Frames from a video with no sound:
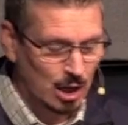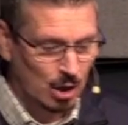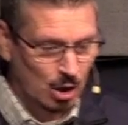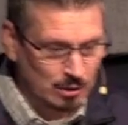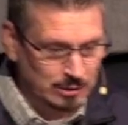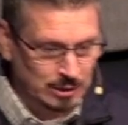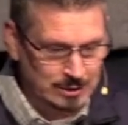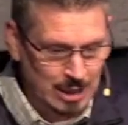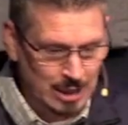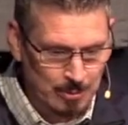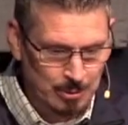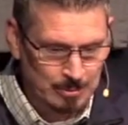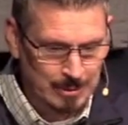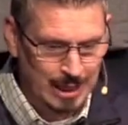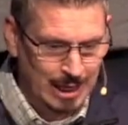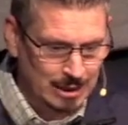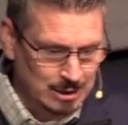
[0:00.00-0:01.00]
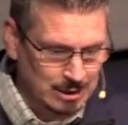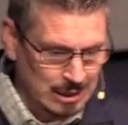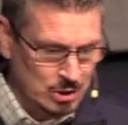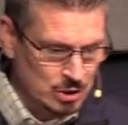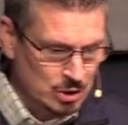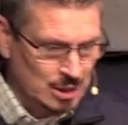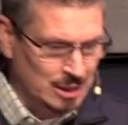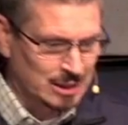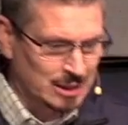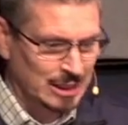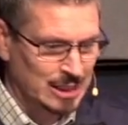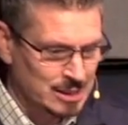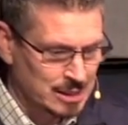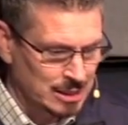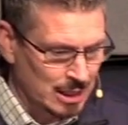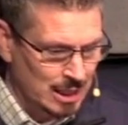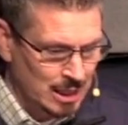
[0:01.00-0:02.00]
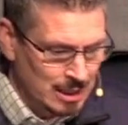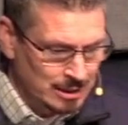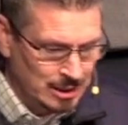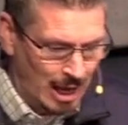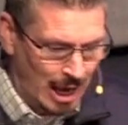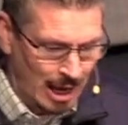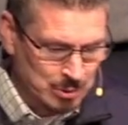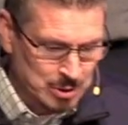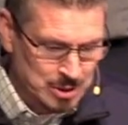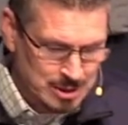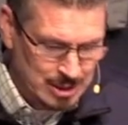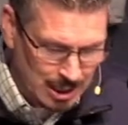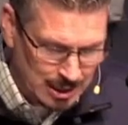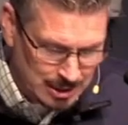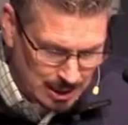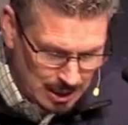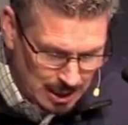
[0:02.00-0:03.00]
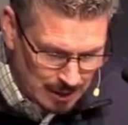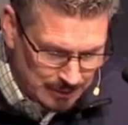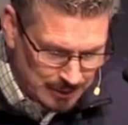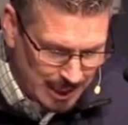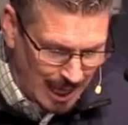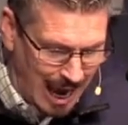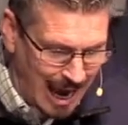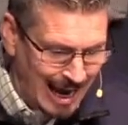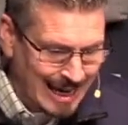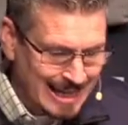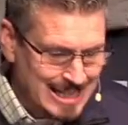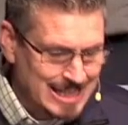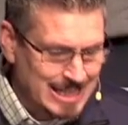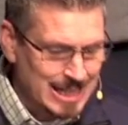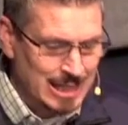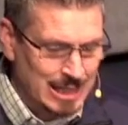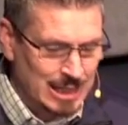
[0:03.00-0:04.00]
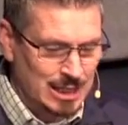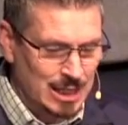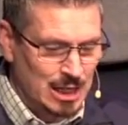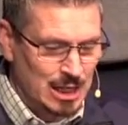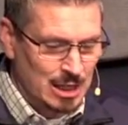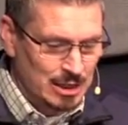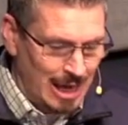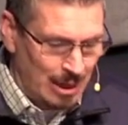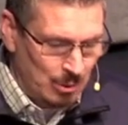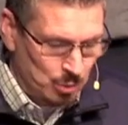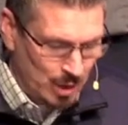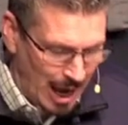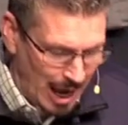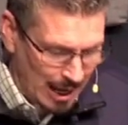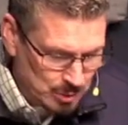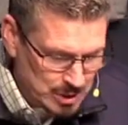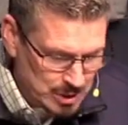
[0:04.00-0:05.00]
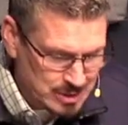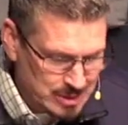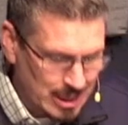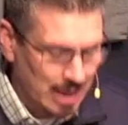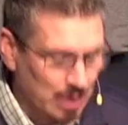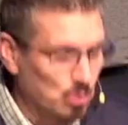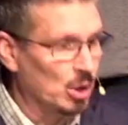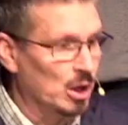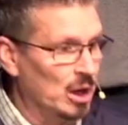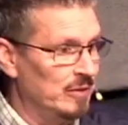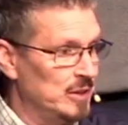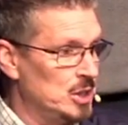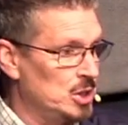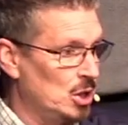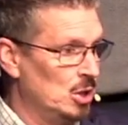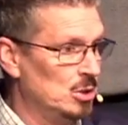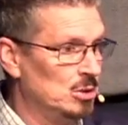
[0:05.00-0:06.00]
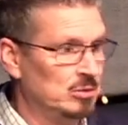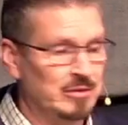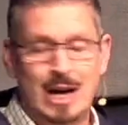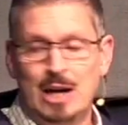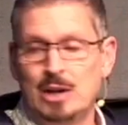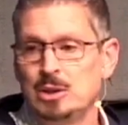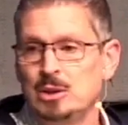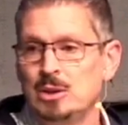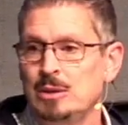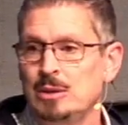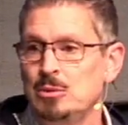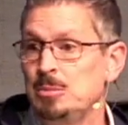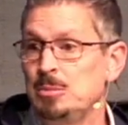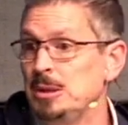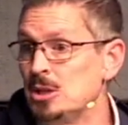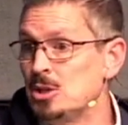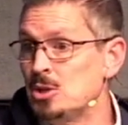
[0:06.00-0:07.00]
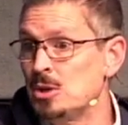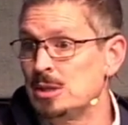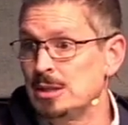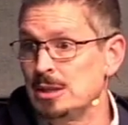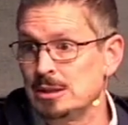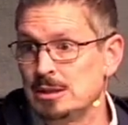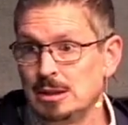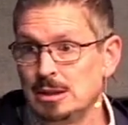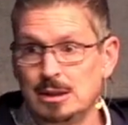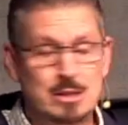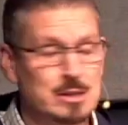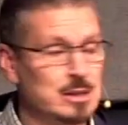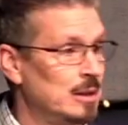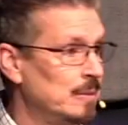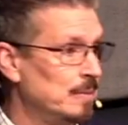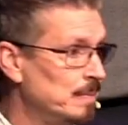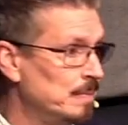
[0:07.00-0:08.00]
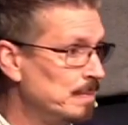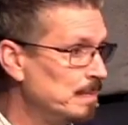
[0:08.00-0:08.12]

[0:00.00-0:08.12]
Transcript: uh, off the top of my head, these are the things that, that I would say that, that I did that what I would say were of eternal value. It would be interesting to listen.